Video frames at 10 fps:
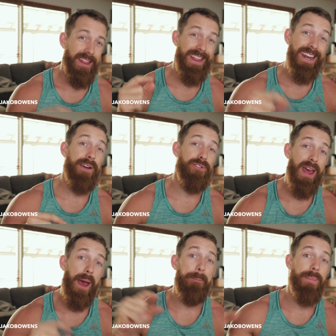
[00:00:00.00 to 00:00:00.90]
Then after
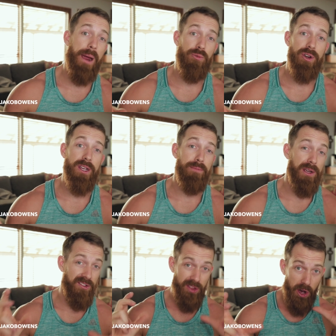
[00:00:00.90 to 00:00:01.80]
that, memory,
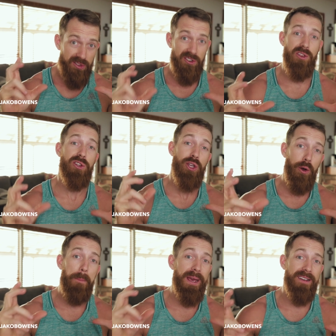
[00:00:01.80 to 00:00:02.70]
because those are the
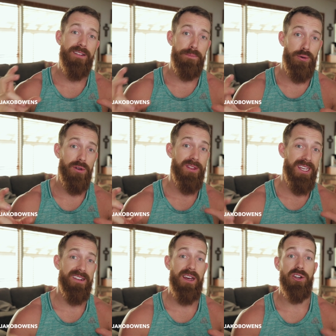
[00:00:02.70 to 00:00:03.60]
two biggest important
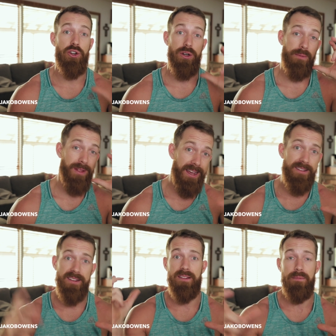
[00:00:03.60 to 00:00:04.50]
things on a trip,
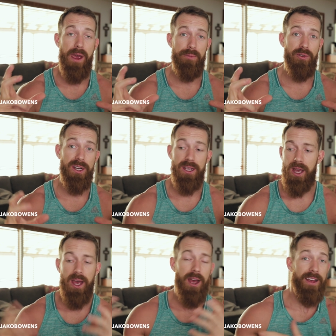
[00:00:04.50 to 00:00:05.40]
lenses and memory,
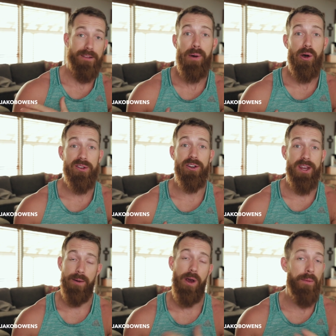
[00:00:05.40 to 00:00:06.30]
as opposed to your
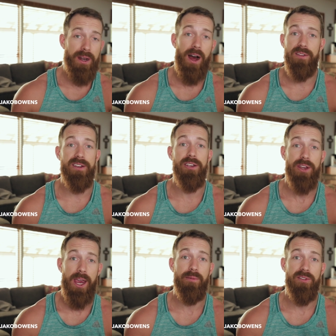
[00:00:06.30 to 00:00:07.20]
camera. I mean, obviously
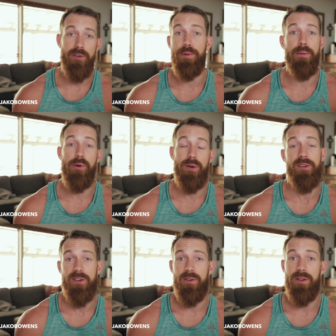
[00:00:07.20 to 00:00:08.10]
your camera is super
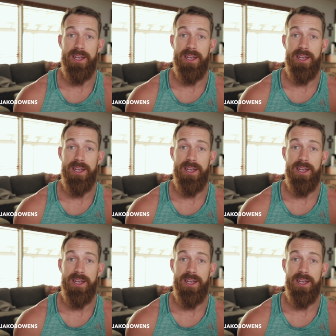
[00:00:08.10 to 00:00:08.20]
important too.